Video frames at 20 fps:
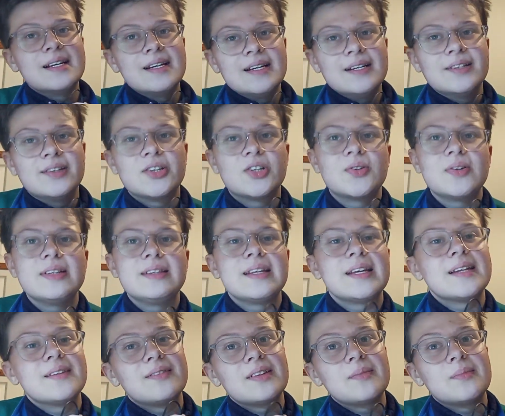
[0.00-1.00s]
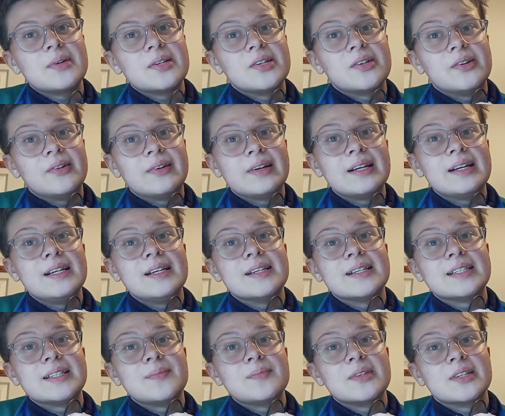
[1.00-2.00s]
to treat the inflammatory
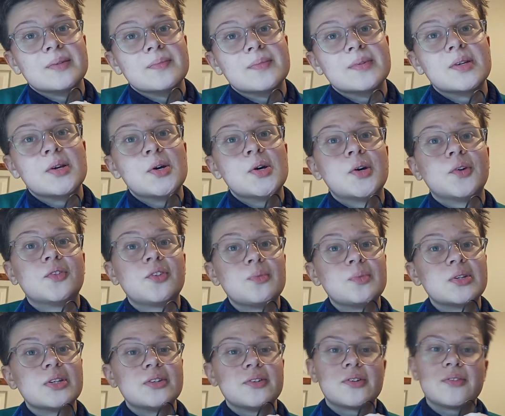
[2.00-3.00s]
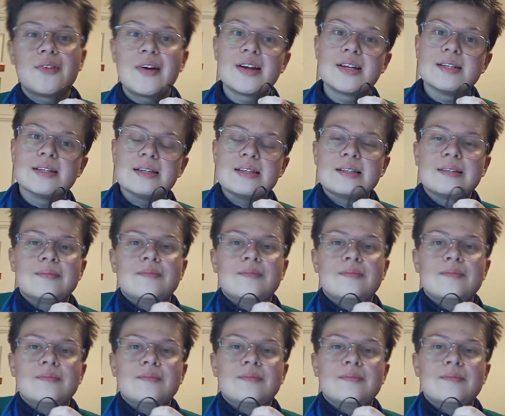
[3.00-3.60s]
symptoms of rheumatoid arthritis,